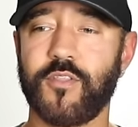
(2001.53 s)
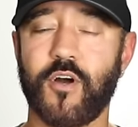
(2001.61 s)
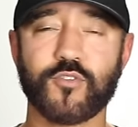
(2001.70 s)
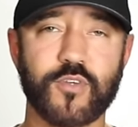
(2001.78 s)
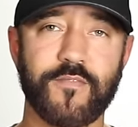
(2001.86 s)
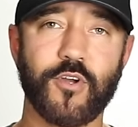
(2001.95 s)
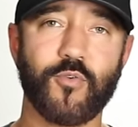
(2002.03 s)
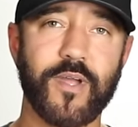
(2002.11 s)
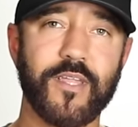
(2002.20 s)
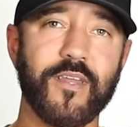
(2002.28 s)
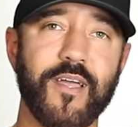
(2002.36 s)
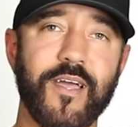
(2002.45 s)
And they also have a
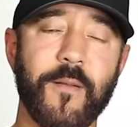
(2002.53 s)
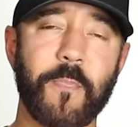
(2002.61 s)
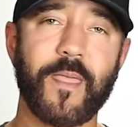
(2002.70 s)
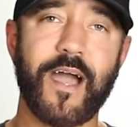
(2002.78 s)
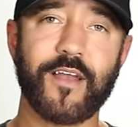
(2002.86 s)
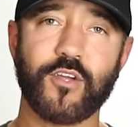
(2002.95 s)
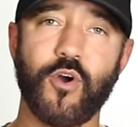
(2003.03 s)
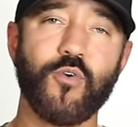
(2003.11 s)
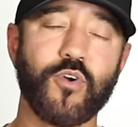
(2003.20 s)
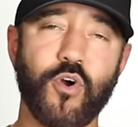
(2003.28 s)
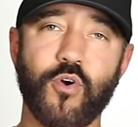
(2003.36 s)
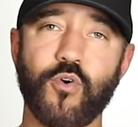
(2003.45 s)
great hot
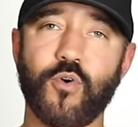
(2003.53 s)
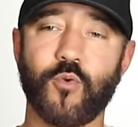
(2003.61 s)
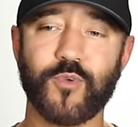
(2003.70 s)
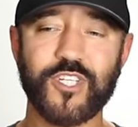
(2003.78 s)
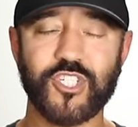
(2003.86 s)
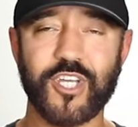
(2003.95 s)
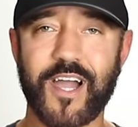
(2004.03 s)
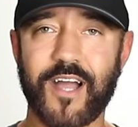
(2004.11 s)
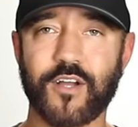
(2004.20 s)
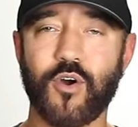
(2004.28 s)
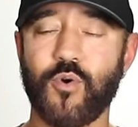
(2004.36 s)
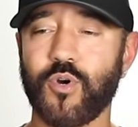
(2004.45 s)
cocoa, a Reishi
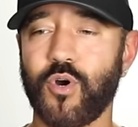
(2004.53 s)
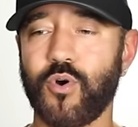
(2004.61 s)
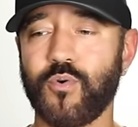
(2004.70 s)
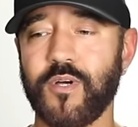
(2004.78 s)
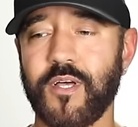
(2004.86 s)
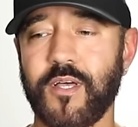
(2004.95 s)
hot cocoa